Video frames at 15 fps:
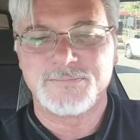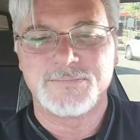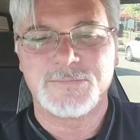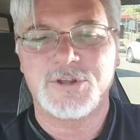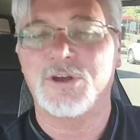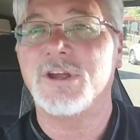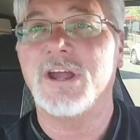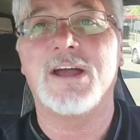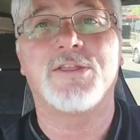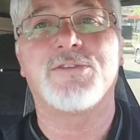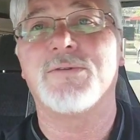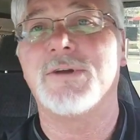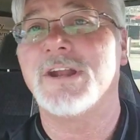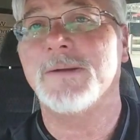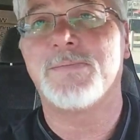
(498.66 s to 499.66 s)
so yeah,
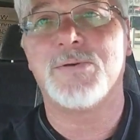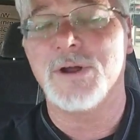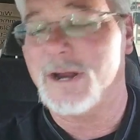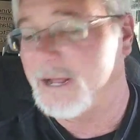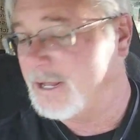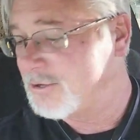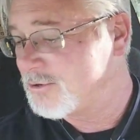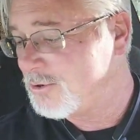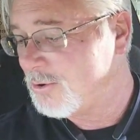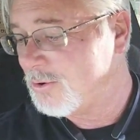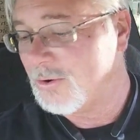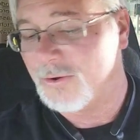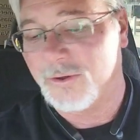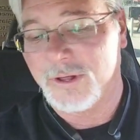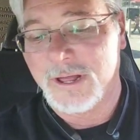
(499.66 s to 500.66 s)
3D printing is
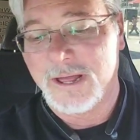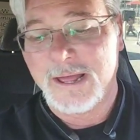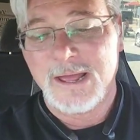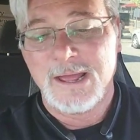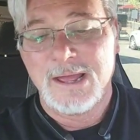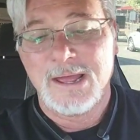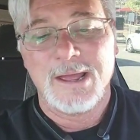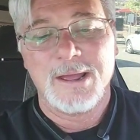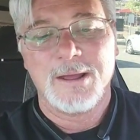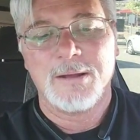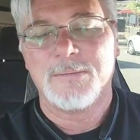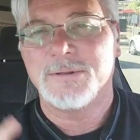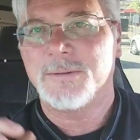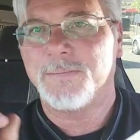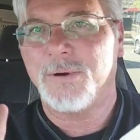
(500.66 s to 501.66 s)
cool.
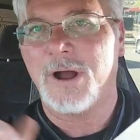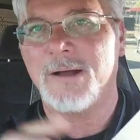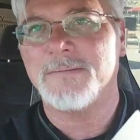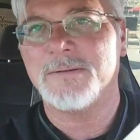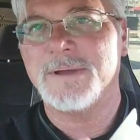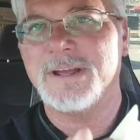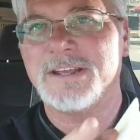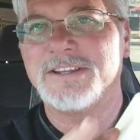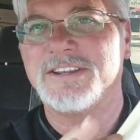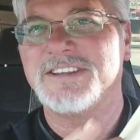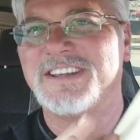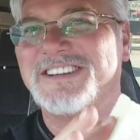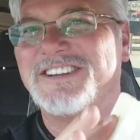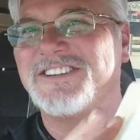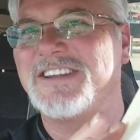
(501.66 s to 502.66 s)
But the problem is, is
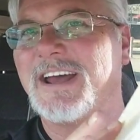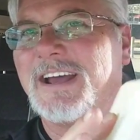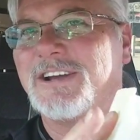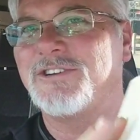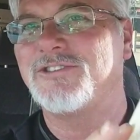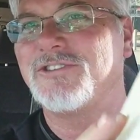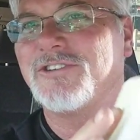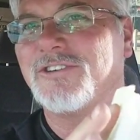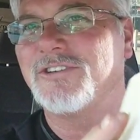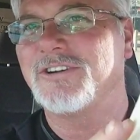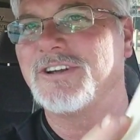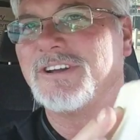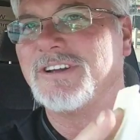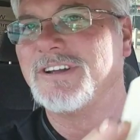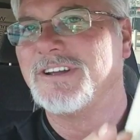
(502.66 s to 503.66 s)
it's textured.
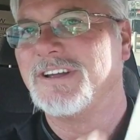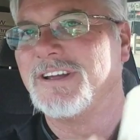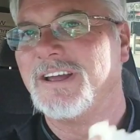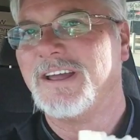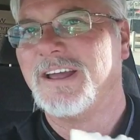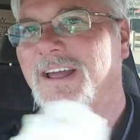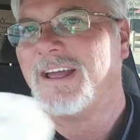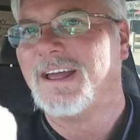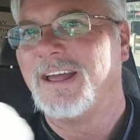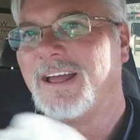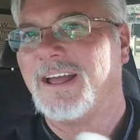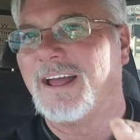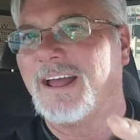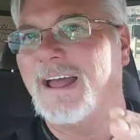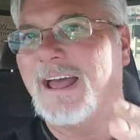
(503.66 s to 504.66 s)

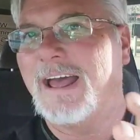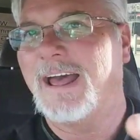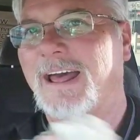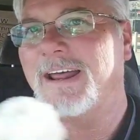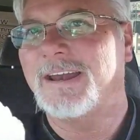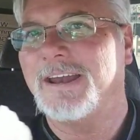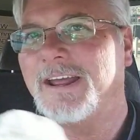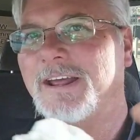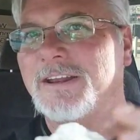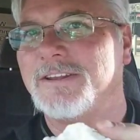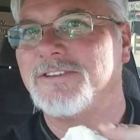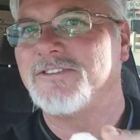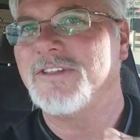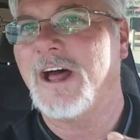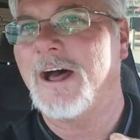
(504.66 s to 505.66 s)
And
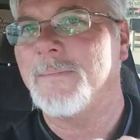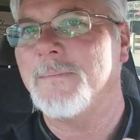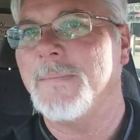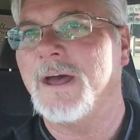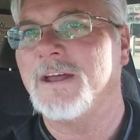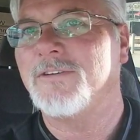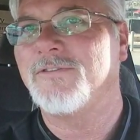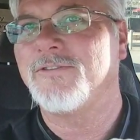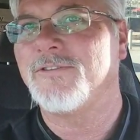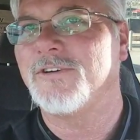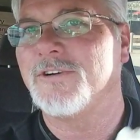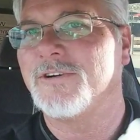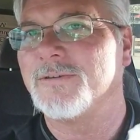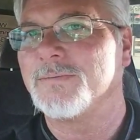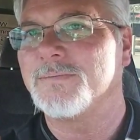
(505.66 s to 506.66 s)
it's not meant
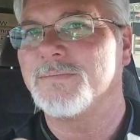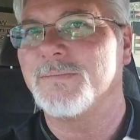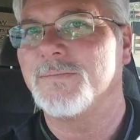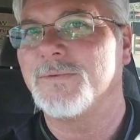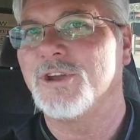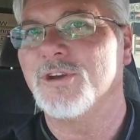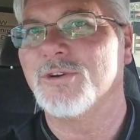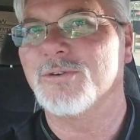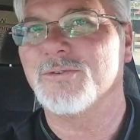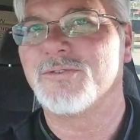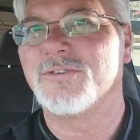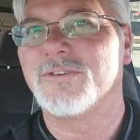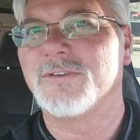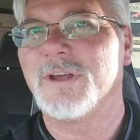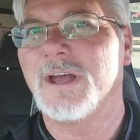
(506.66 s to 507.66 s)
for
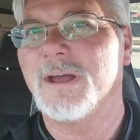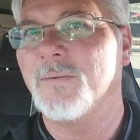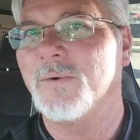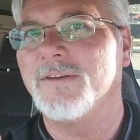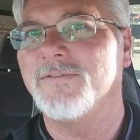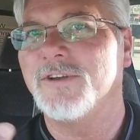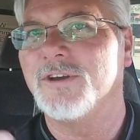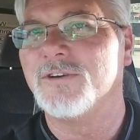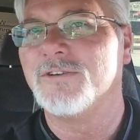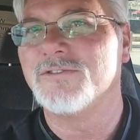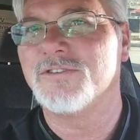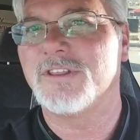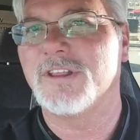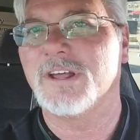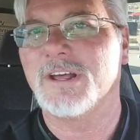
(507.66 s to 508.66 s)
use. And we've
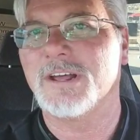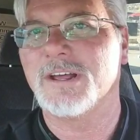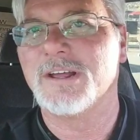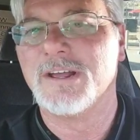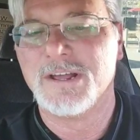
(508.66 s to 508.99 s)
used the